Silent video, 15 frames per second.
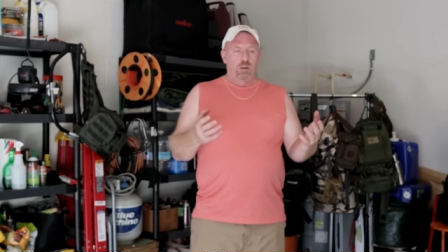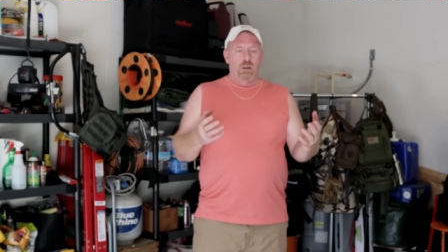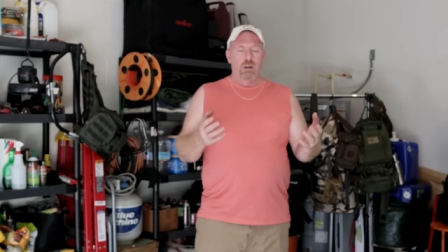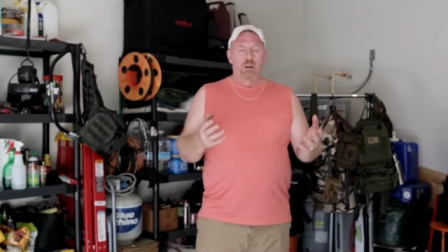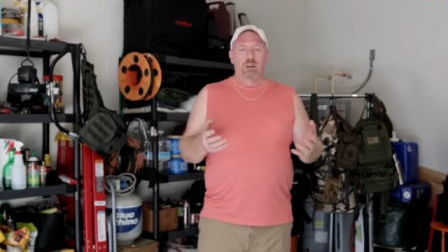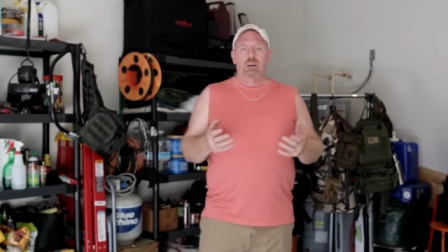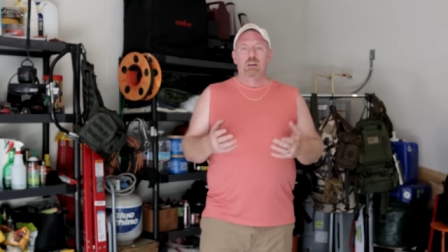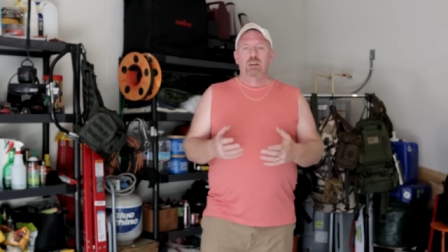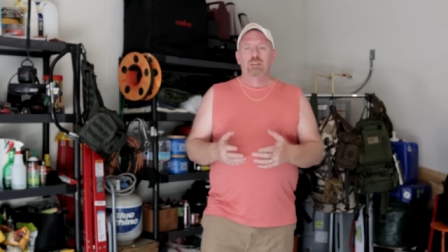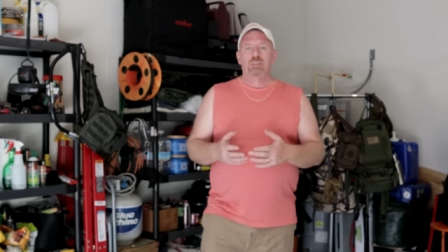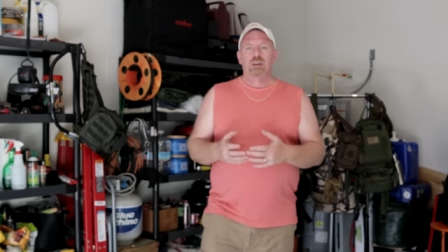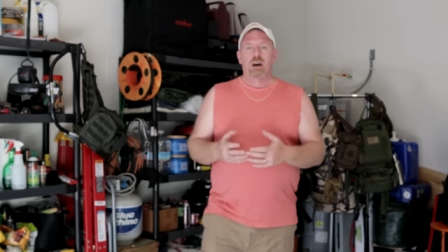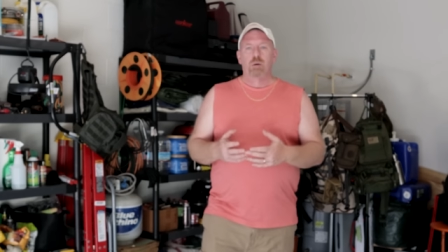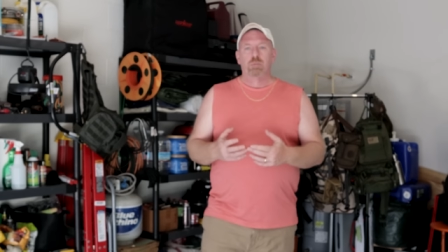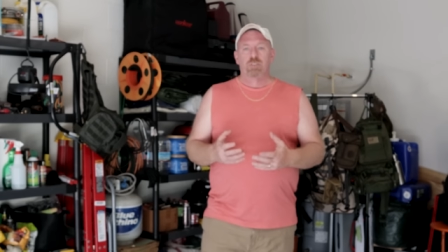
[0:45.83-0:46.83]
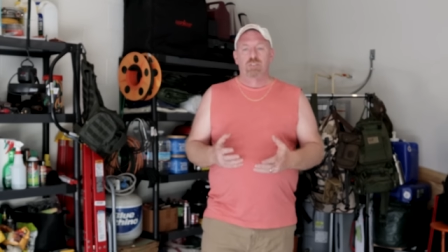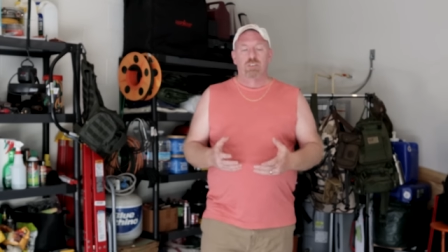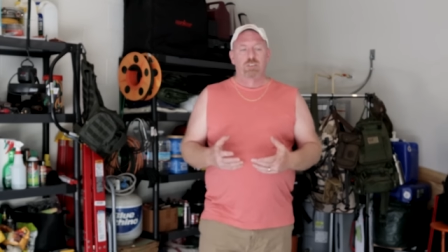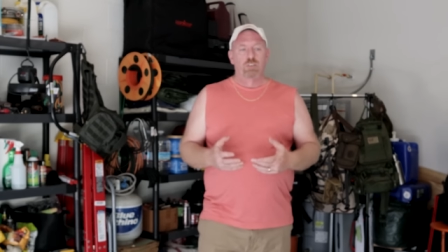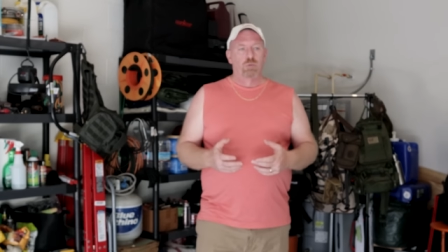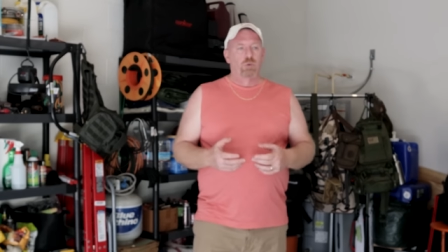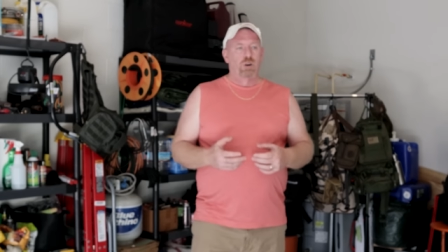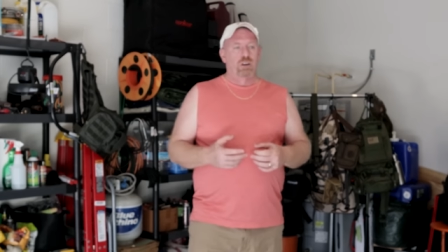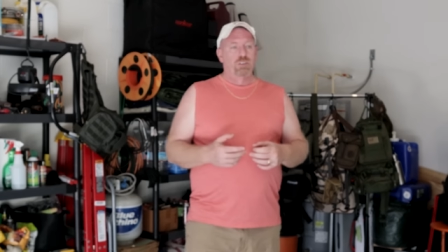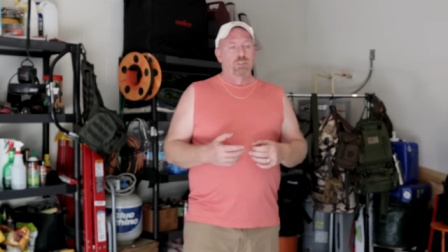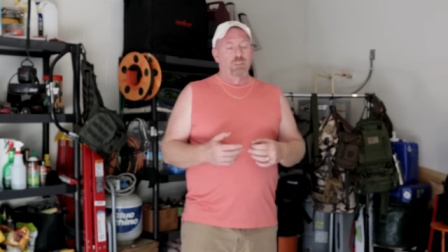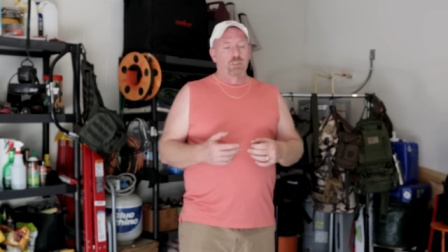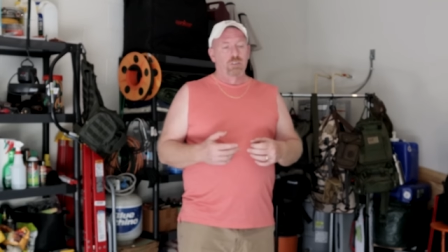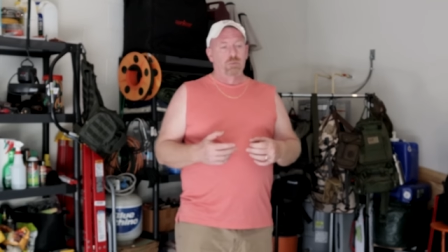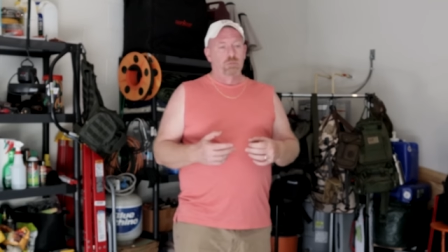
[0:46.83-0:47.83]
in any type of
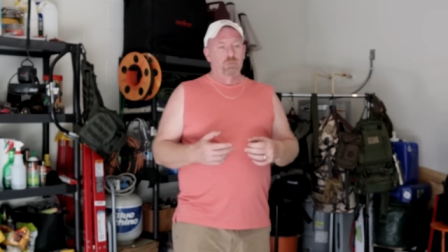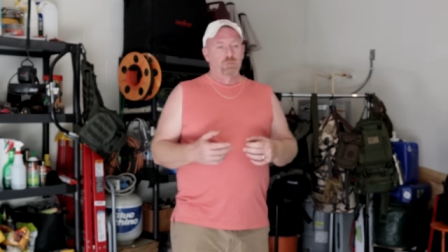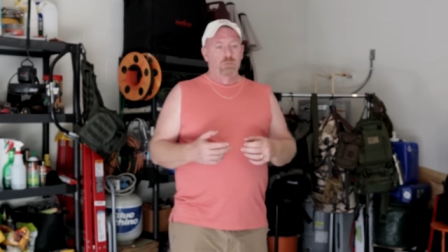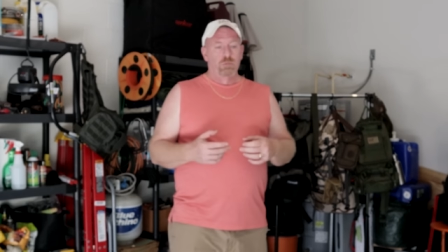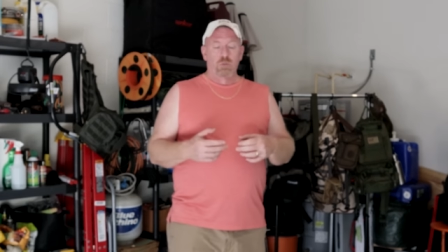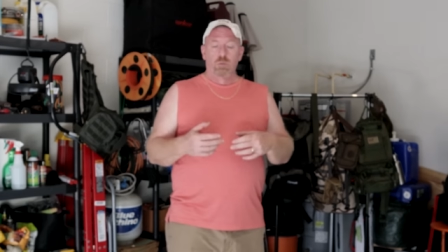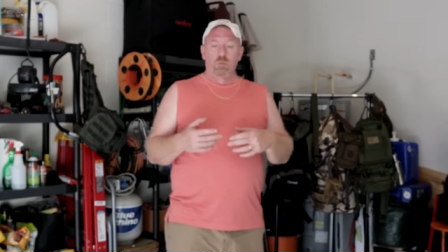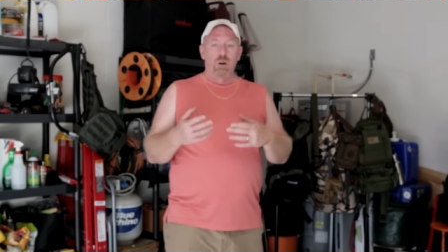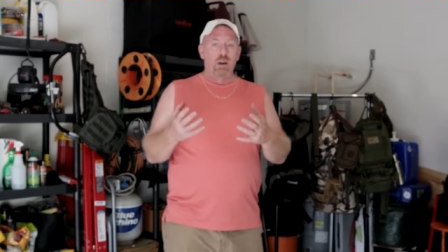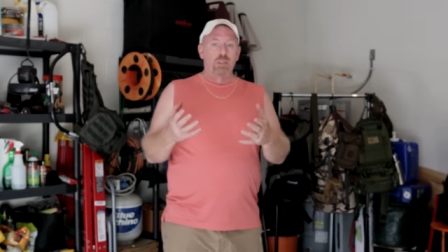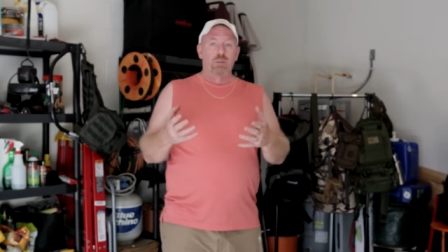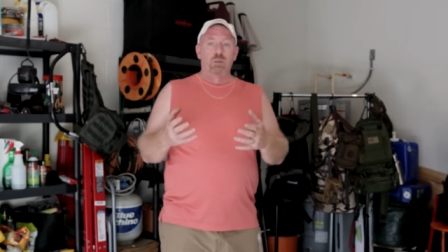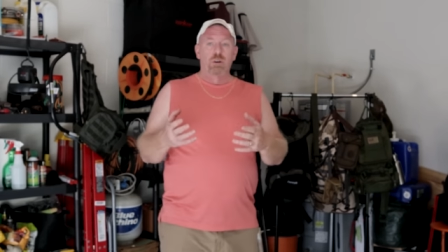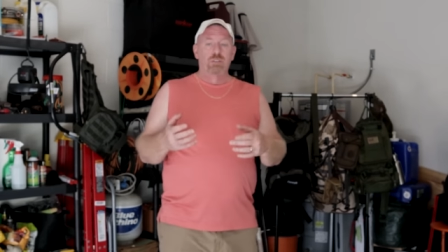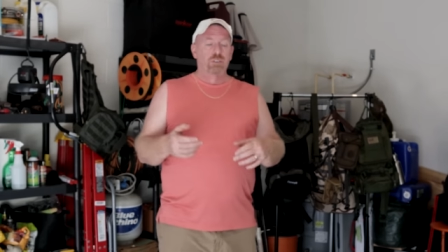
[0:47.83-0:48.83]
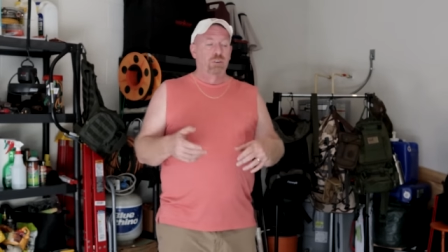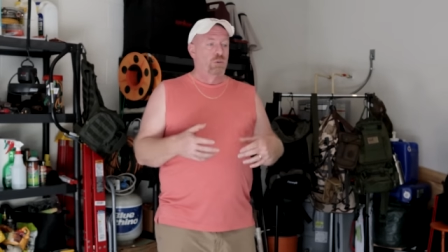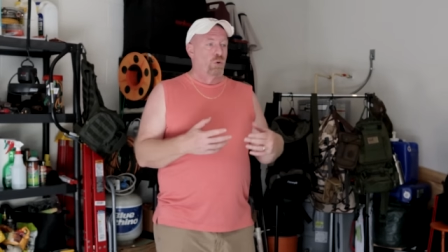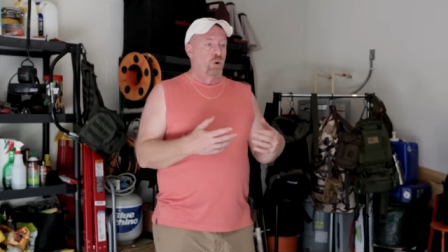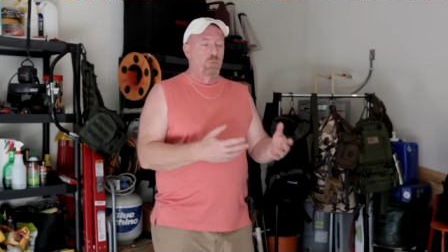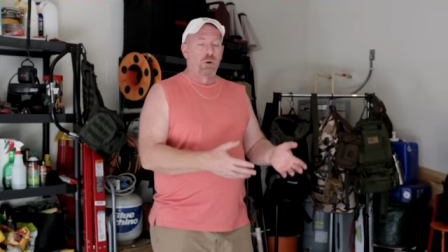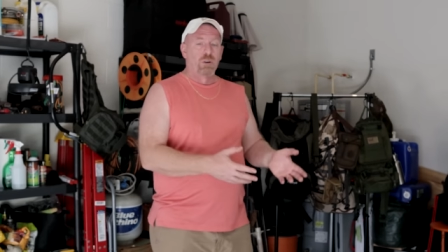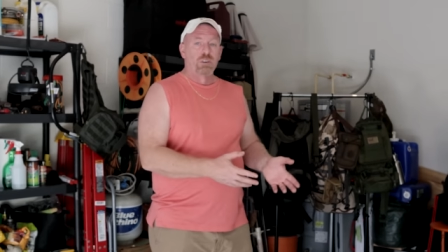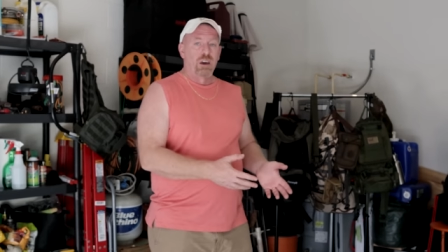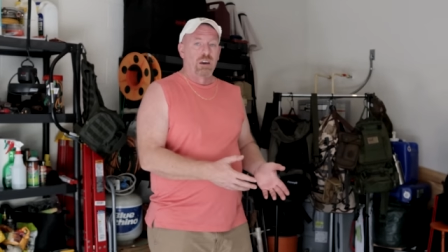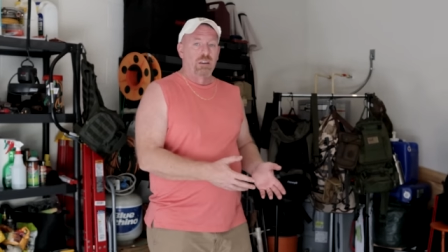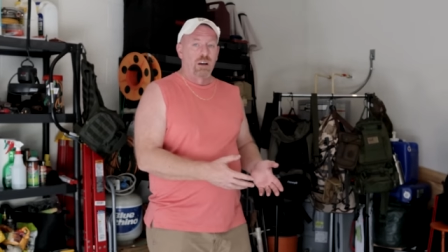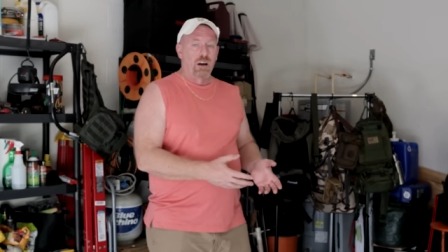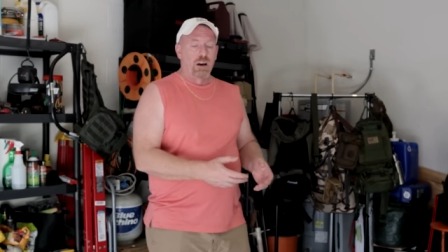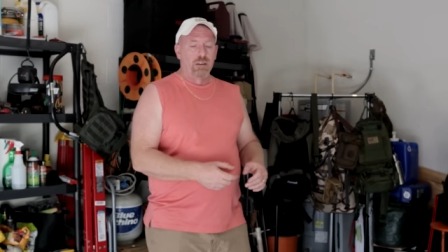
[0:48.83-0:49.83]
situation, whether it's a normal day
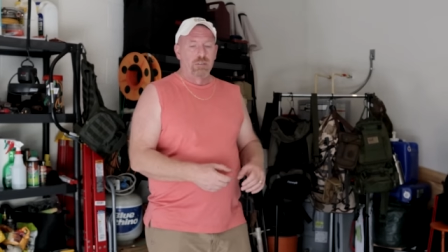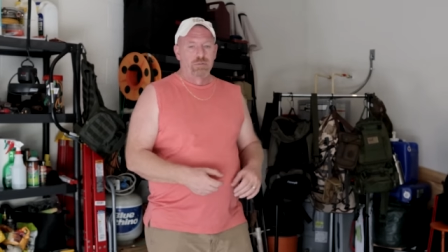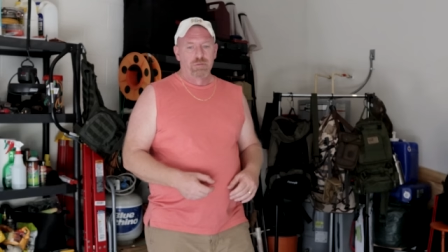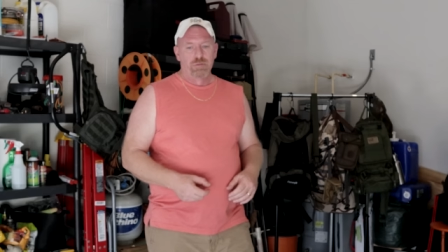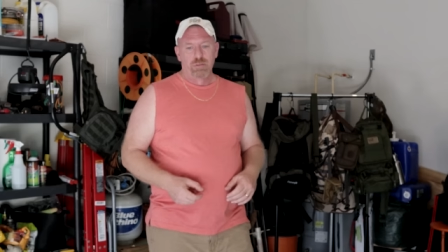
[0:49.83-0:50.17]
life,